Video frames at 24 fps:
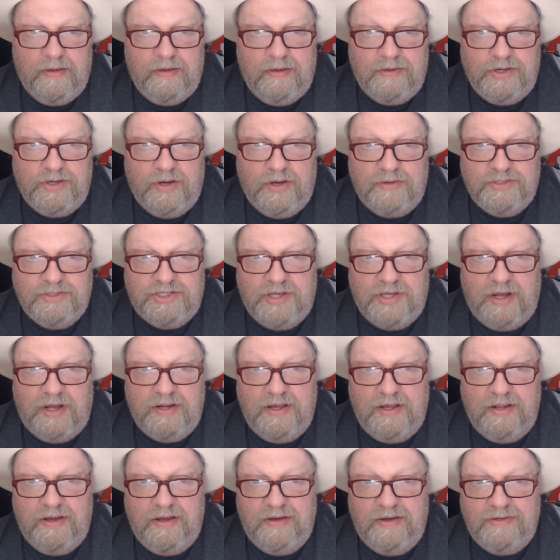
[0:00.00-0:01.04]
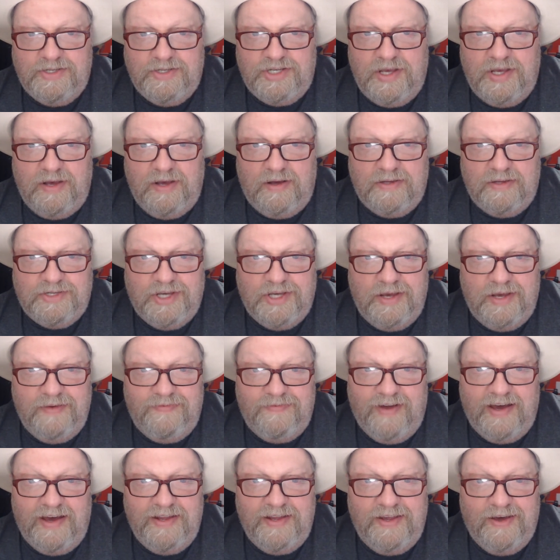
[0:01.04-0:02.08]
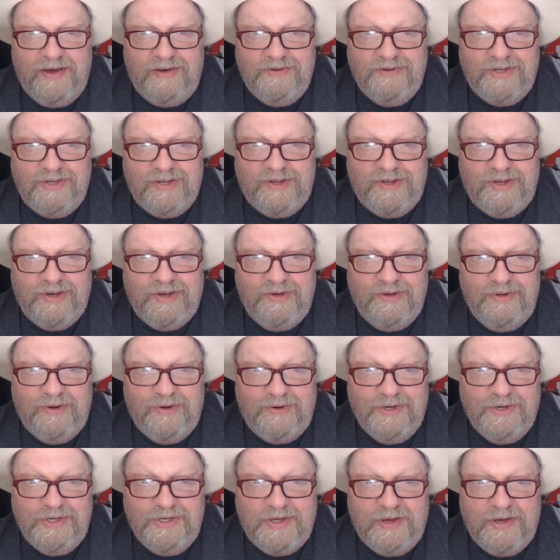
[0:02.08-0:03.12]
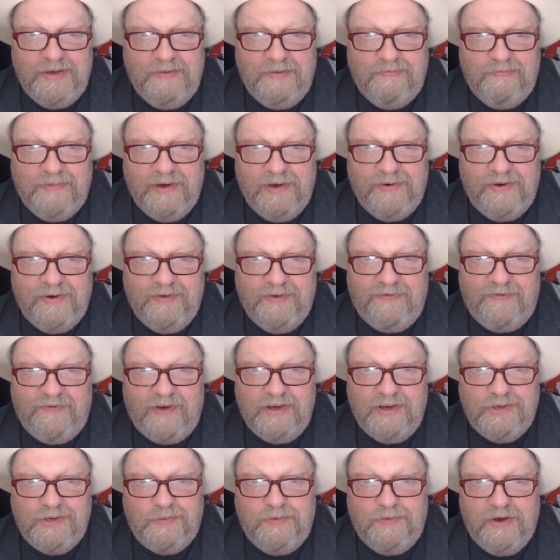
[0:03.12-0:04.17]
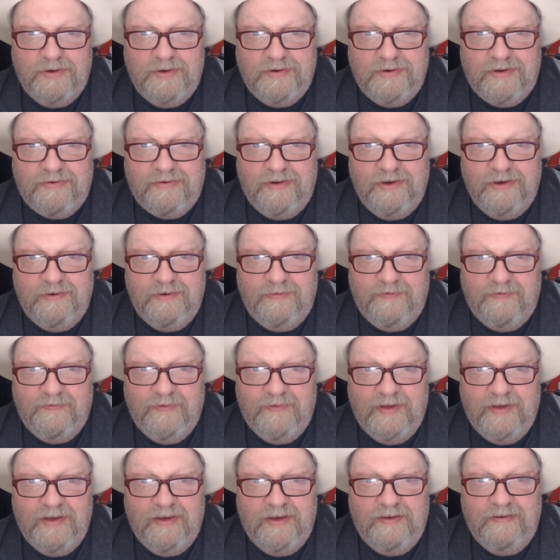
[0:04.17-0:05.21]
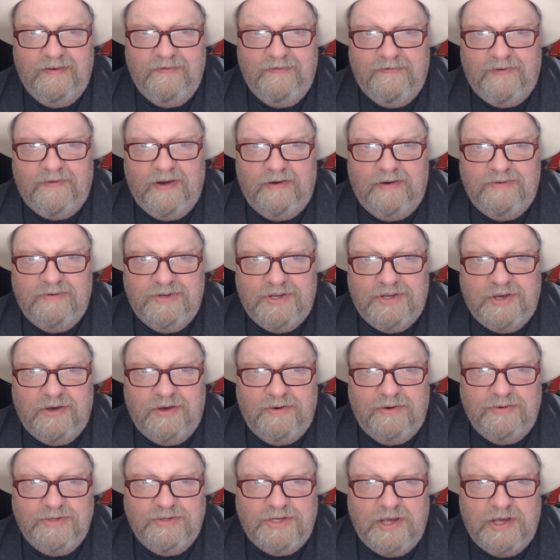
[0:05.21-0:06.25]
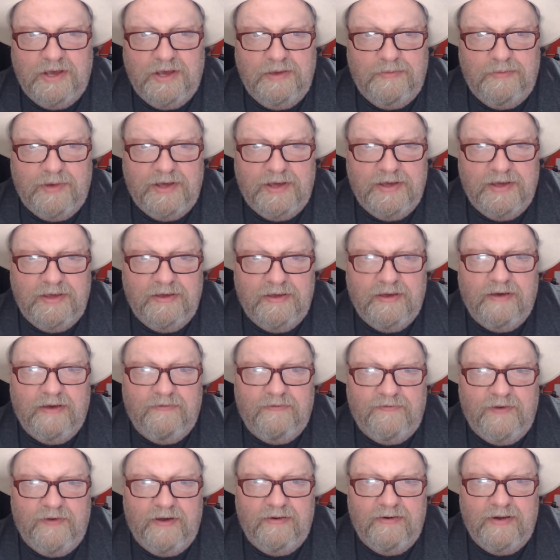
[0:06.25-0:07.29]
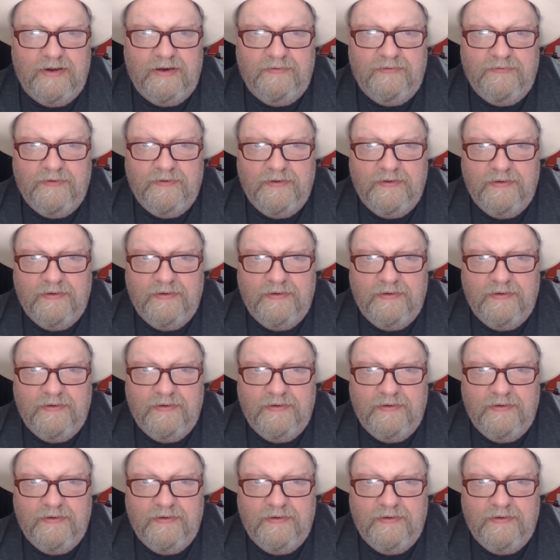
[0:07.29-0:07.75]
John Sonny, don't CRT radios are too noisy. Built a Facebook group for old school CB. Yeah, fair enough.